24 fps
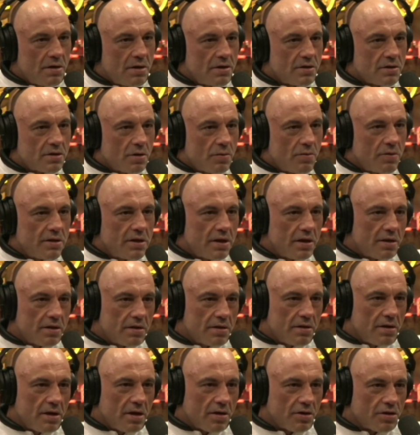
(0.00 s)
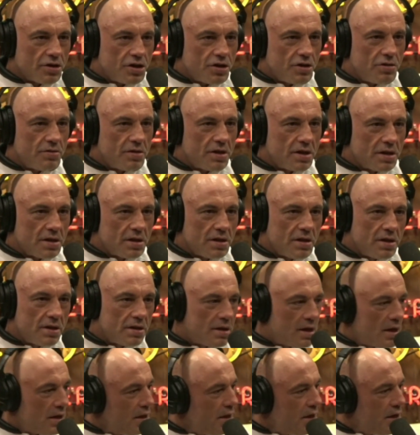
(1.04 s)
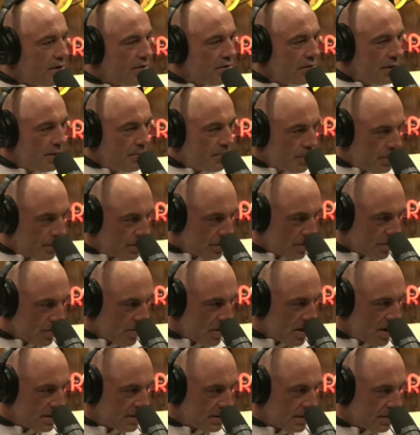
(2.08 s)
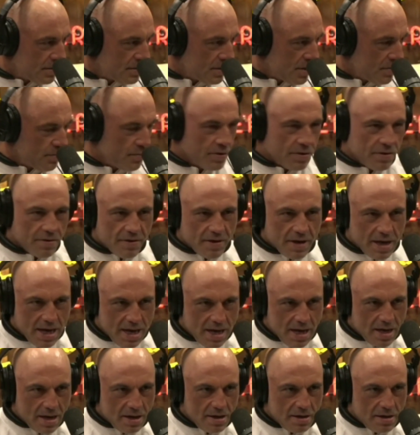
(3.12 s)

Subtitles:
So when they're shooting, they literally put the crosshairs on with their head,